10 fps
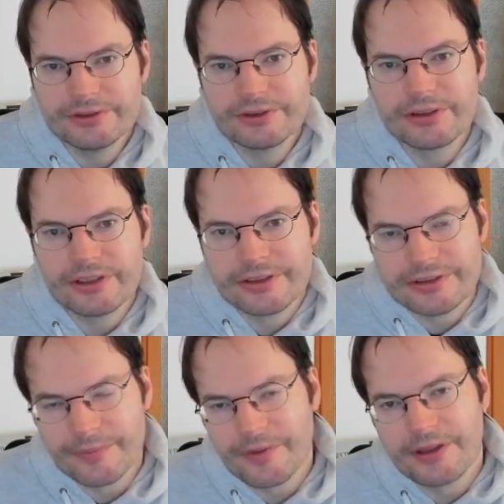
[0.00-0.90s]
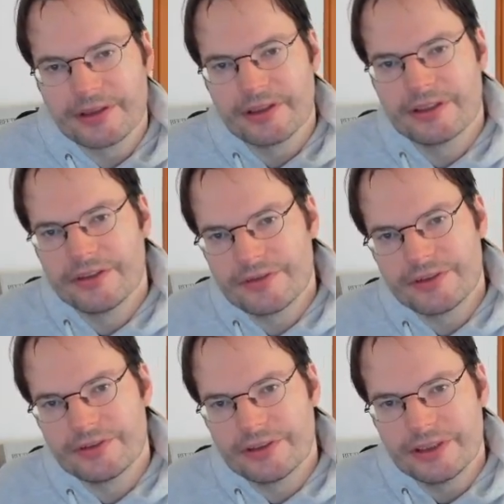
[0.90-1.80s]
So that is something that lives
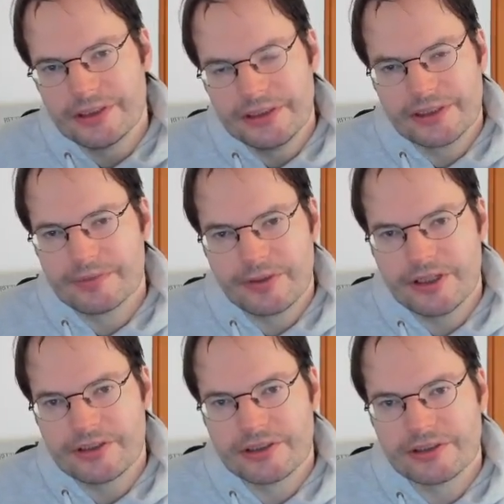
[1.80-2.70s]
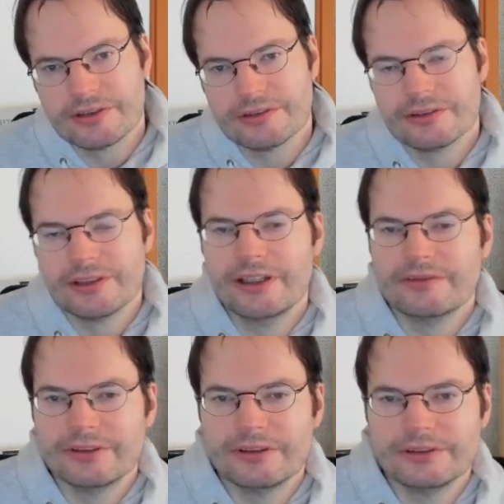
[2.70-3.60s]
on the expression
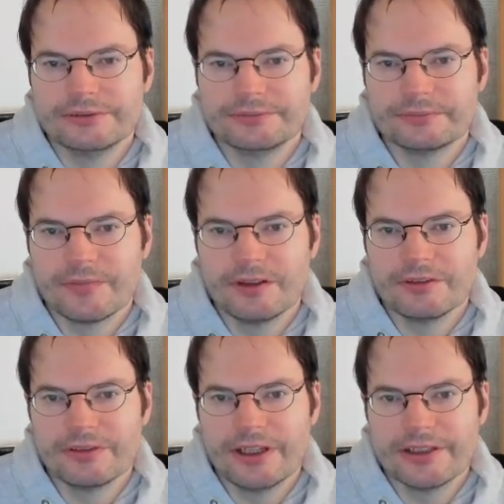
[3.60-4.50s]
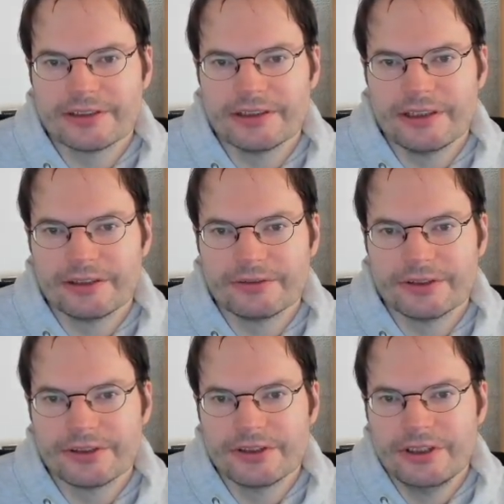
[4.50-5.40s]
level of the Haskell
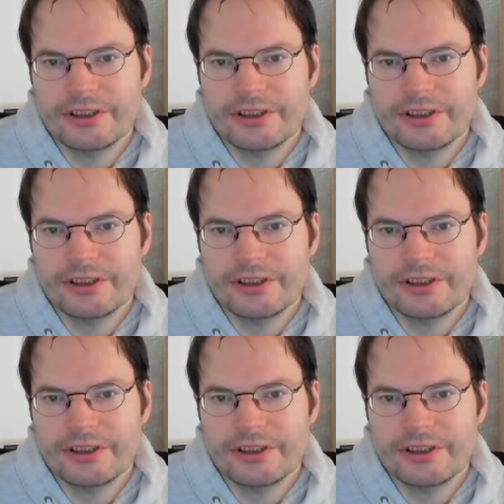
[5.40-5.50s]
language.